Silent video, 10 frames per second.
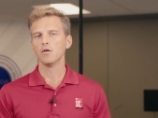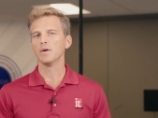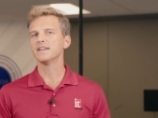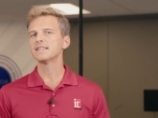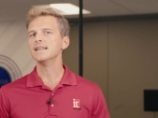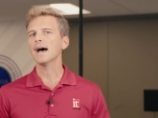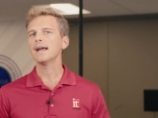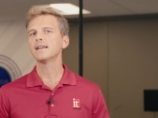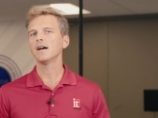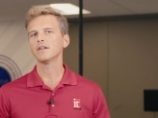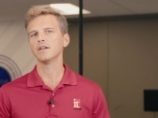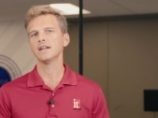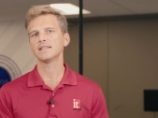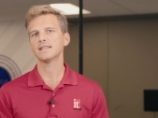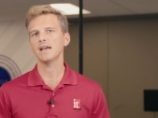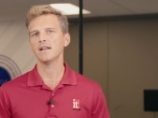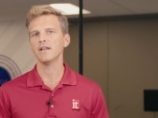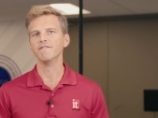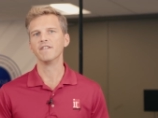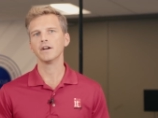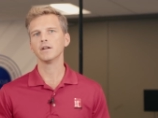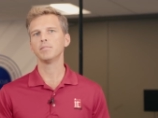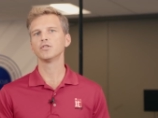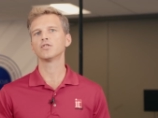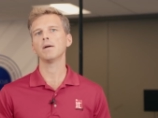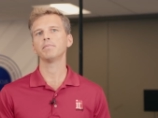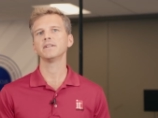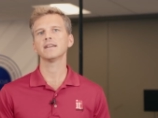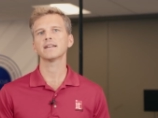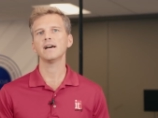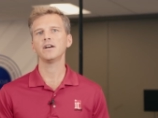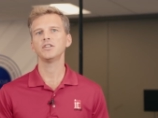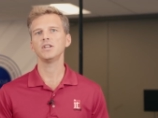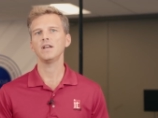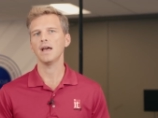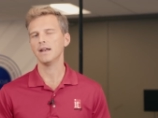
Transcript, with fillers: With its nine-color ink set, variable droplet technology,